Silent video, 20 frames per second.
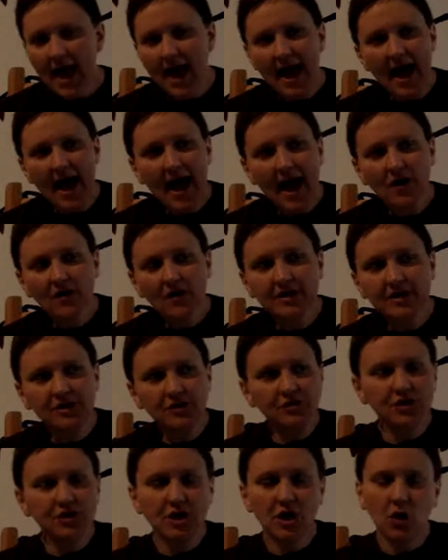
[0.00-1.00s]
How can
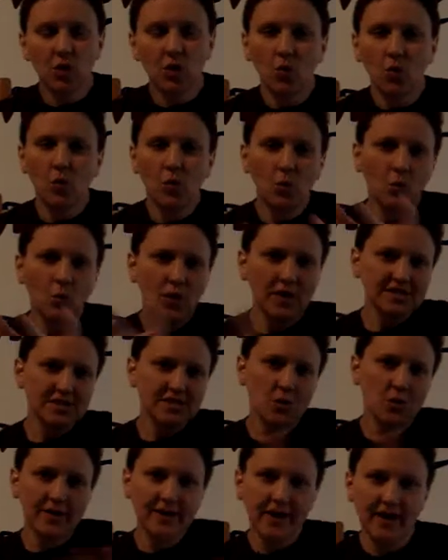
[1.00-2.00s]
you know what's
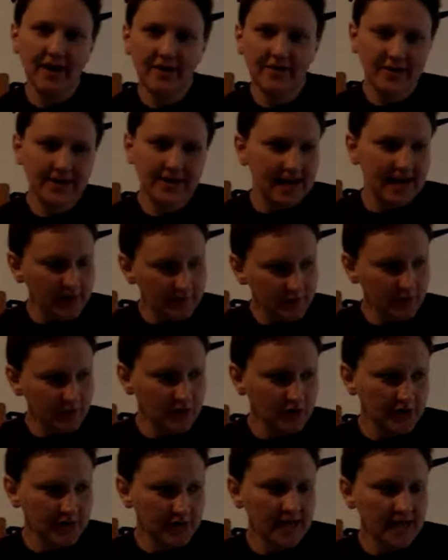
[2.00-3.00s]
going on in the
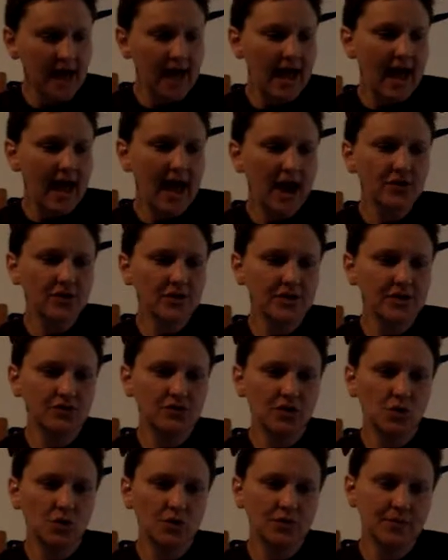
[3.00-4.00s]
neighborhood? How can you
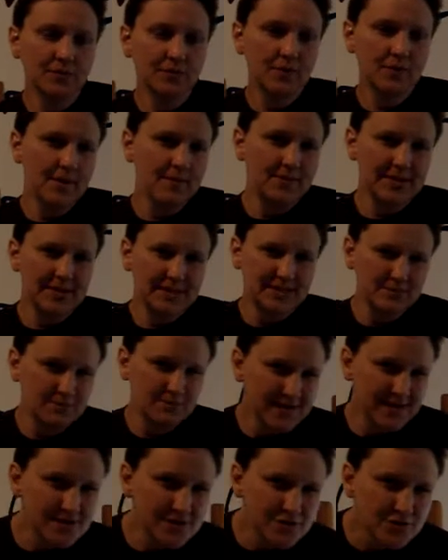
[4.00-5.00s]
know what the property's
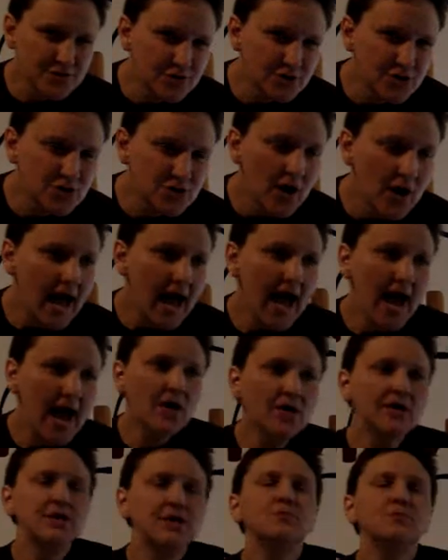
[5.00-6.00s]
been through? How
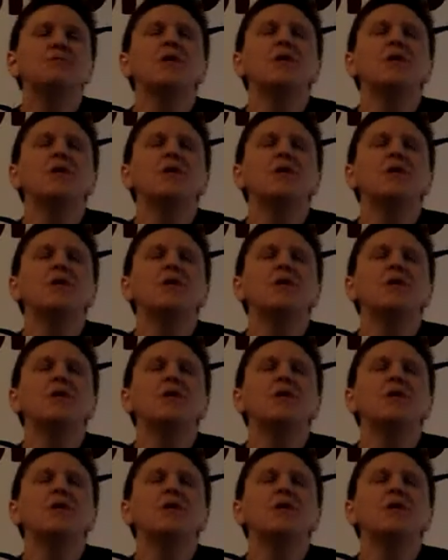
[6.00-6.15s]
can you